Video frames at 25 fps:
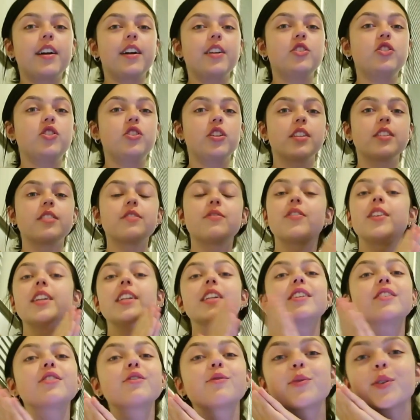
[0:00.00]
I just
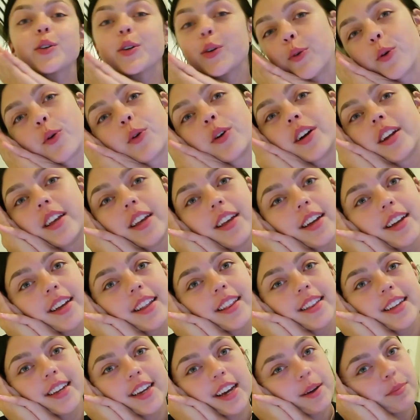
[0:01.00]
finished
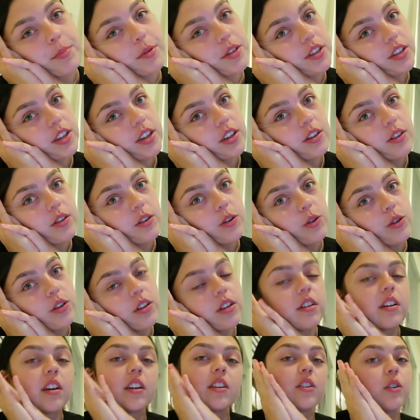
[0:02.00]
recording the
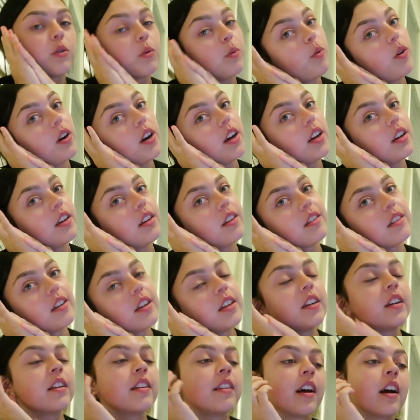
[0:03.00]
episode. I don't know why
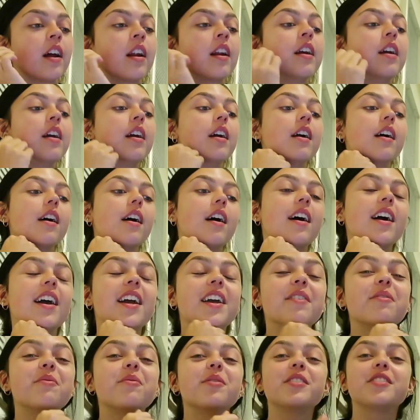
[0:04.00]
I did that.
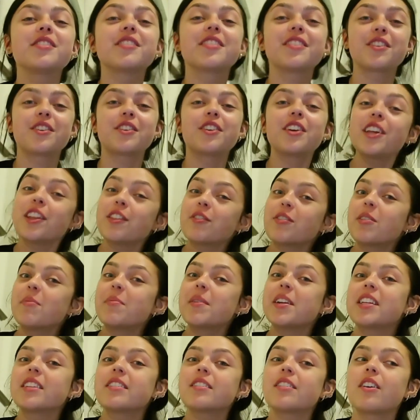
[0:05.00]
It was 33
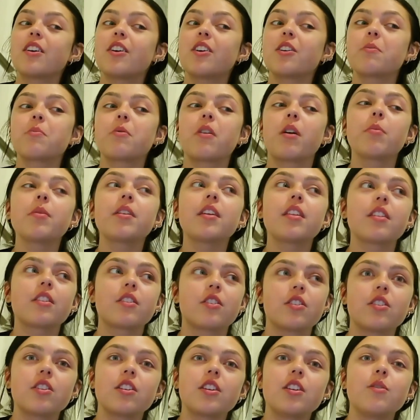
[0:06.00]
minutes long, probably
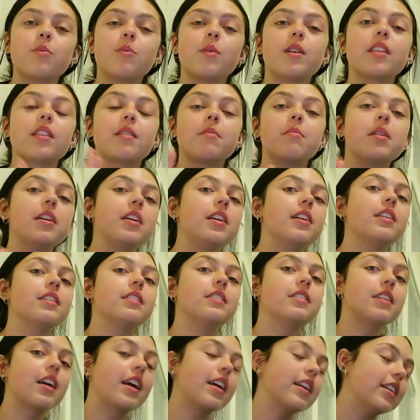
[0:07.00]
30 with
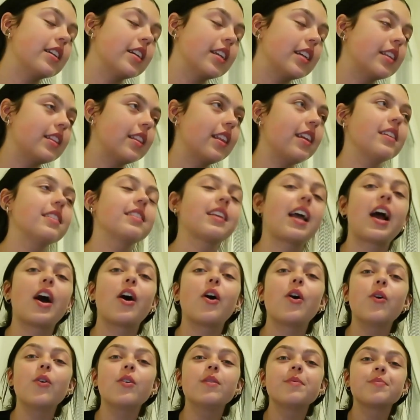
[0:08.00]
me editing things
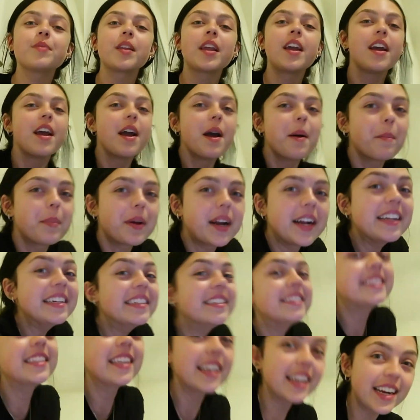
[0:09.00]
out. But I
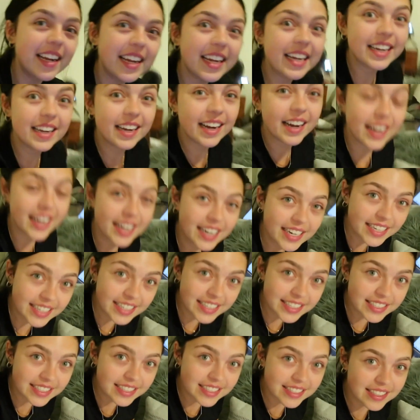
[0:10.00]
did it,
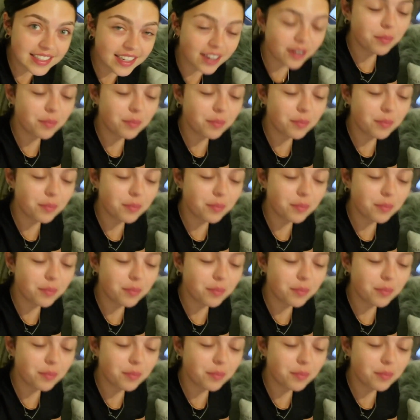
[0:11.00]
guys.